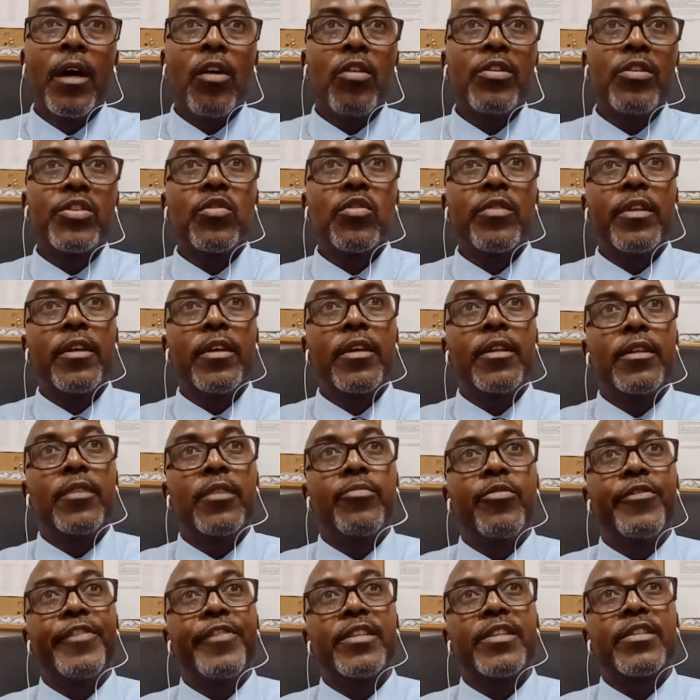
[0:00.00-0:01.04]
Also, the
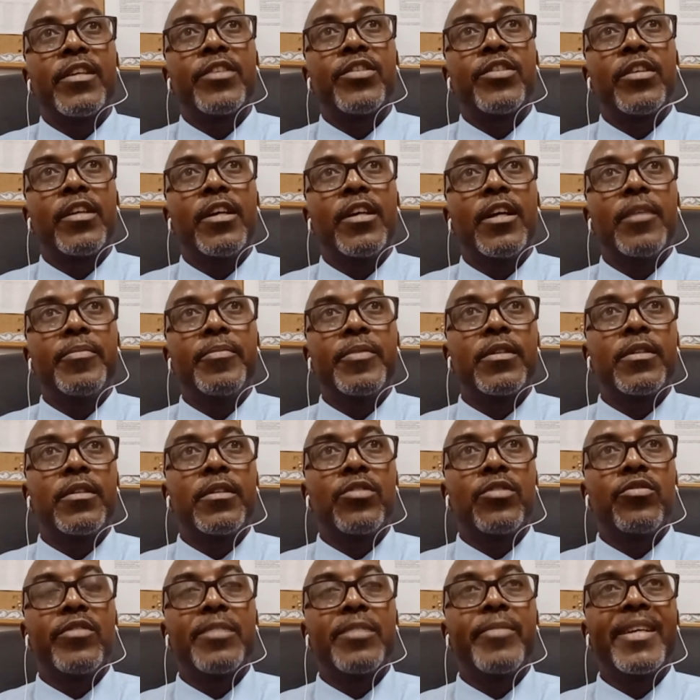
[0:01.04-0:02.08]
debriefing session helps the
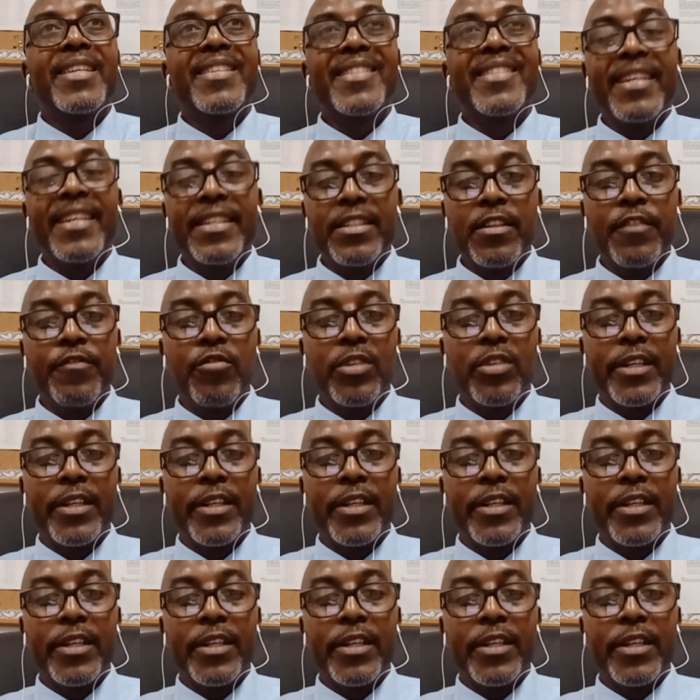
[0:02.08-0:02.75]
students make sense of